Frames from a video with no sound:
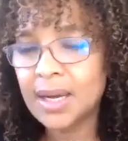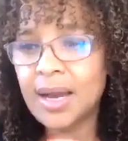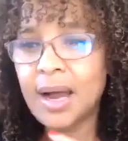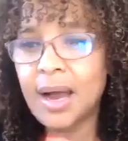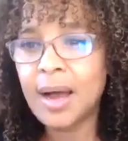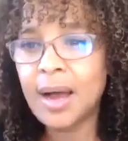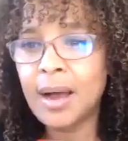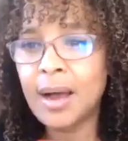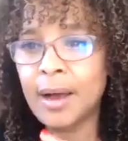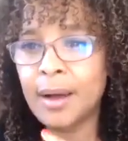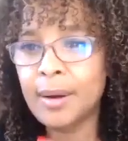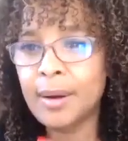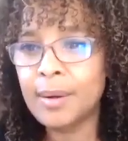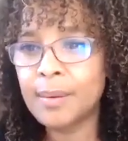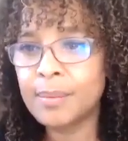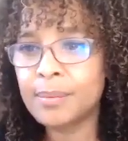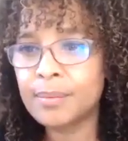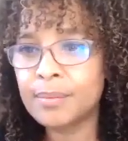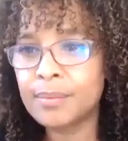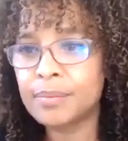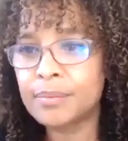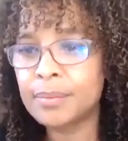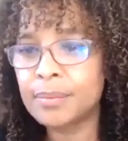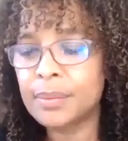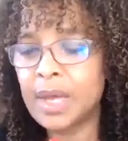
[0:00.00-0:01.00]

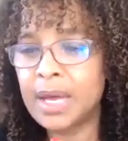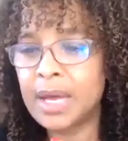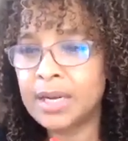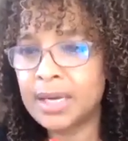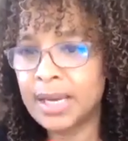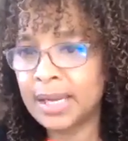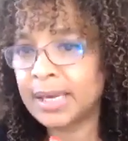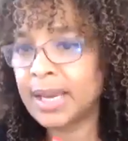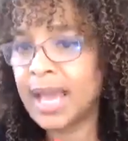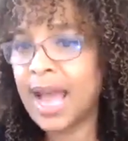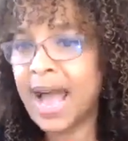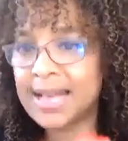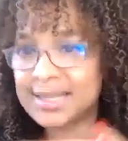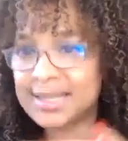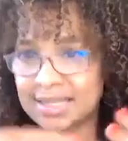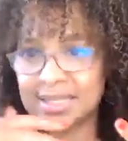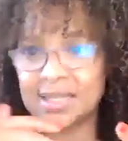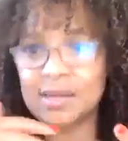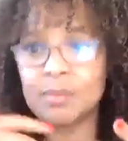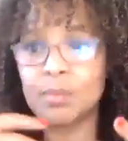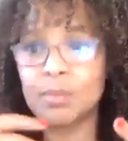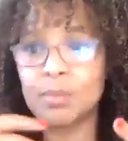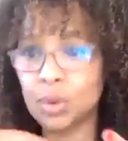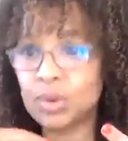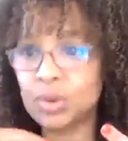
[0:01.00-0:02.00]
and
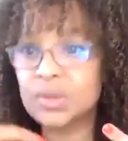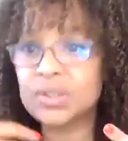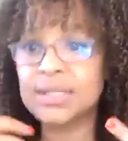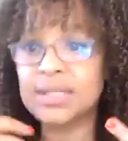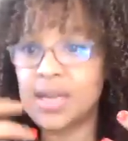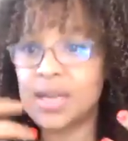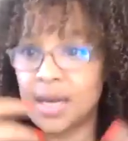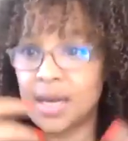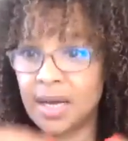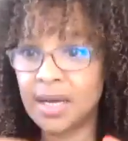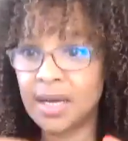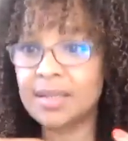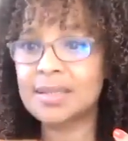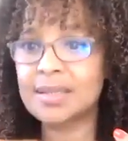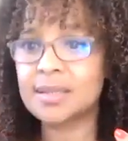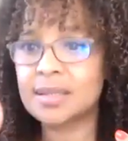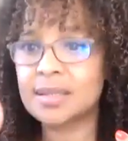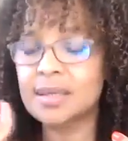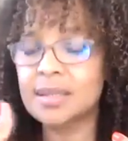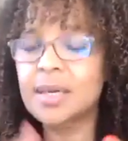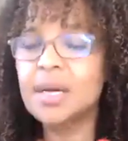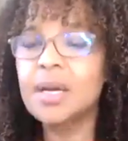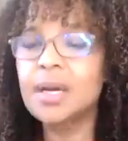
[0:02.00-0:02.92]
casting mostly us,